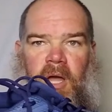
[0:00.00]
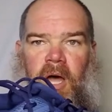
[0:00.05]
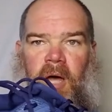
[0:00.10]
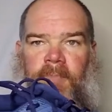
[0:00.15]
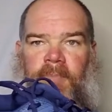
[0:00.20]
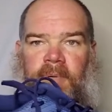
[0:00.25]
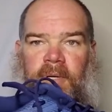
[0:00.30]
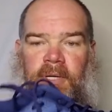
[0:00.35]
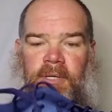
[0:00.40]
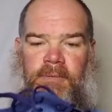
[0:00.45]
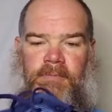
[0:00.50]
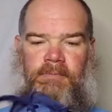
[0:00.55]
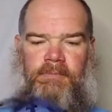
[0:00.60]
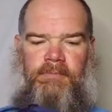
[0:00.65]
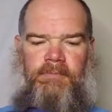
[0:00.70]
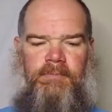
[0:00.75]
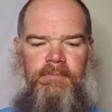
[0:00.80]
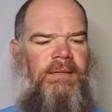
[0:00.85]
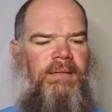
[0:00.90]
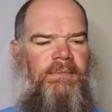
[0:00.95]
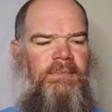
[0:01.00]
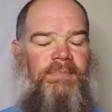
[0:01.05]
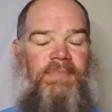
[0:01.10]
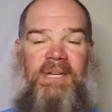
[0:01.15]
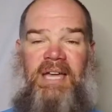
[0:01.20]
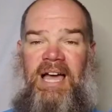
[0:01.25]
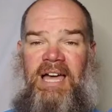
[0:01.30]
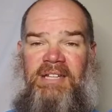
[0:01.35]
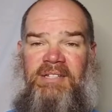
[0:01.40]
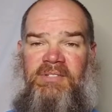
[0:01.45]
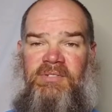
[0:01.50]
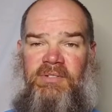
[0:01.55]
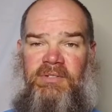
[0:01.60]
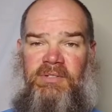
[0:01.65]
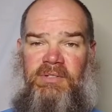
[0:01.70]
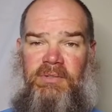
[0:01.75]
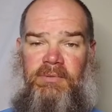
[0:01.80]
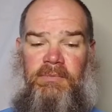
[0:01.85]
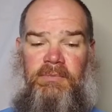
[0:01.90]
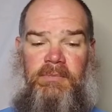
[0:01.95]
upper. Be honest
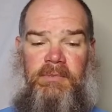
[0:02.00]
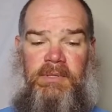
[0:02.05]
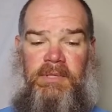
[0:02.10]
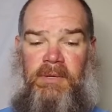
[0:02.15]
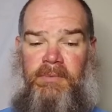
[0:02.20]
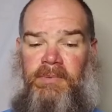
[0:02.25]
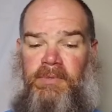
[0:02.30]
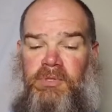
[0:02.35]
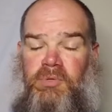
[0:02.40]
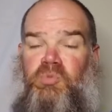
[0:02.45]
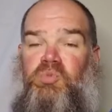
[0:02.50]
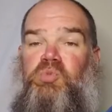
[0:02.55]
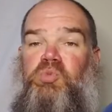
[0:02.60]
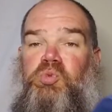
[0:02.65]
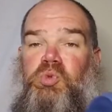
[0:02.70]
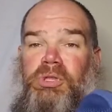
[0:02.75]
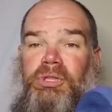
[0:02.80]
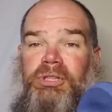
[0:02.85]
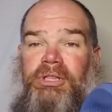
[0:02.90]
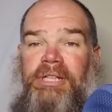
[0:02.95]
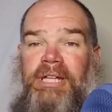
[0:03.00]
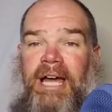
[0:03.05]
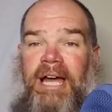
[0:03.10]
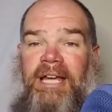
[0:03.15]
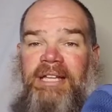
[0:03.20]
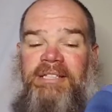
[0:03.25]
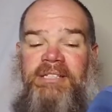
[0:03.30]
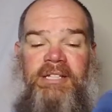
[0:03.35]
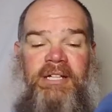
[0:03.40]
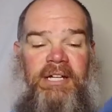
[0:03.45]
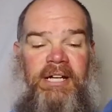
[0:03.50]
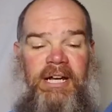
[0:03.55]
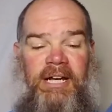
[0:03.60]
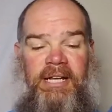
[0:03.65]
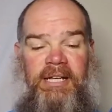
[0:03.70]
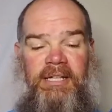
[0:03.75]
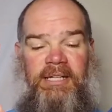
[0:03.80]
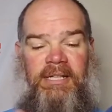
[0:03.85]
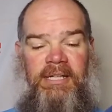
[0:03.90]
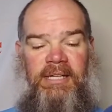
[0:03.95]
with you, the upper is really nice, all
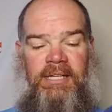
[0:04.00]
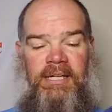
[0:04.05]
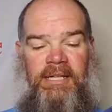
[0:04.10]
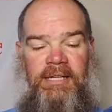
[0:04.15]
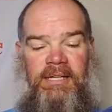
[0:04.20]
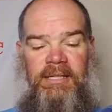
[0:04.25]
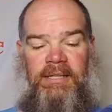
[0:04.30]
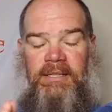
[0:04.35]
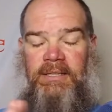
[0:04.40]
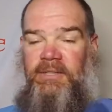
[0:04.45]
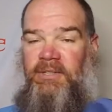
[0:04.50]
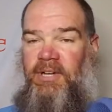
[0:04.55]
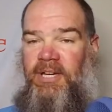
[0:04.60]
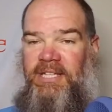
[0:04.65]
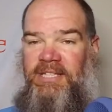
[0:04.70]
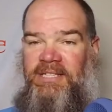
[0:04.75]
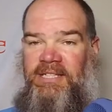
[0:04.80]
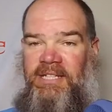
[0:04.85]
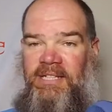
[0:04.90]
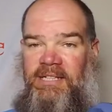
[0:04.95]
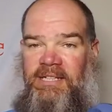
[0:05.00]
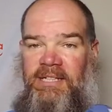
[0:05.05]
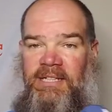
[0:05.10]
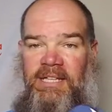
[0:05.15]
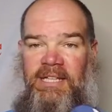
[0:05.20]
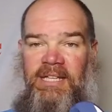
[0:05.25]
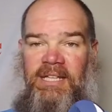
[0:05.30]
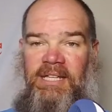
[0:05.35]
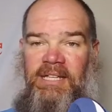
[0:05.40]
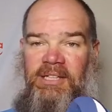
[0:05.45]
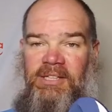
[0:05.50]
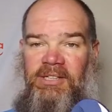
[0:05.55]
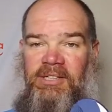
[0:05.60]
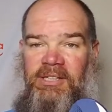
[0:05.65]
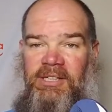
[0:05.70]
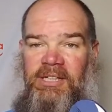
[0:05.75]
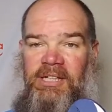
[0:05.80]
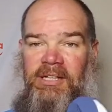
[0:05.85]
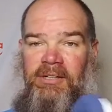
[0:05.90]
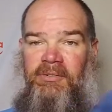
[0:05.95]
right? The lacing,
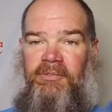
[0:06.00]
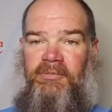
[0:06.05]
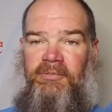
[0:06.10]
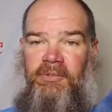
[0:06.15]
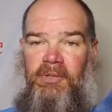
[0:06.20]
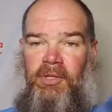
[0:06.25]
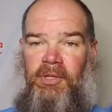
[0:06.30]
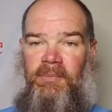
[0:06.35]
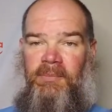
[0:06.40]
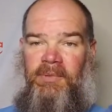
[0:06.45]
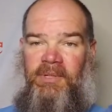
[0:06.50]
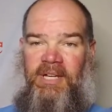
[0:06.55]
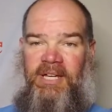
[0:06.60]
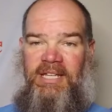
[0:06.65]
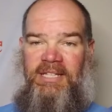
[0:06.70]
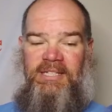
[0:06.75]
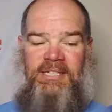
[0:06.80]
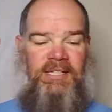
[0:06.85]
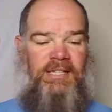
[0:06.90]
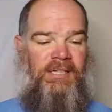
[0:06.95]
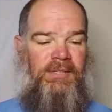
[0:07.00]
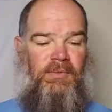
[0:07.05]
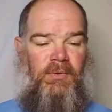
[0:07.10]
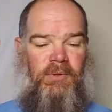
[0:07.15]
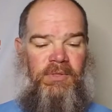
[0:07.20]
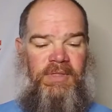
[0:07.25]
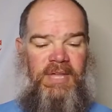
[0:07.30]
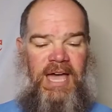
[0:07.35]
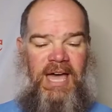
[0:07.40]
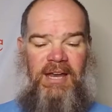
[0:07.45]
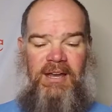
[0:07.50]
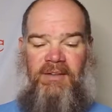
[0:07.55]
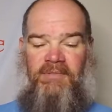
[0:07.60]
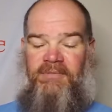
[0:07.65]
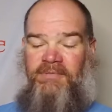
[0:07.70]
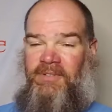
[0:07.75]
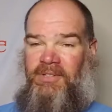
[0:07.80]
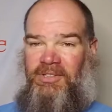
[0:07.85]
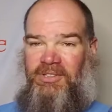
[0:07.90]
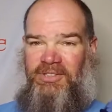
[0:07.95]
you can get a firm lacing without
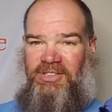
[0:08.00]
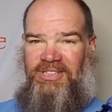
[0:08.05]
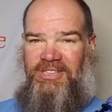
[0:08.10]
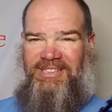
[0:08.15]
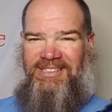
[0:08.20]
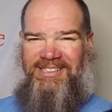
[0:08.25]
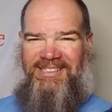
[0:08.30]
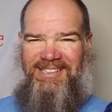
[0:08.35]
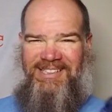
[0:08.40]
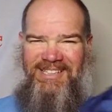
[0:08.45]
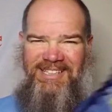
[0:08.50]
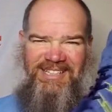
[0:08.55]
it feeling,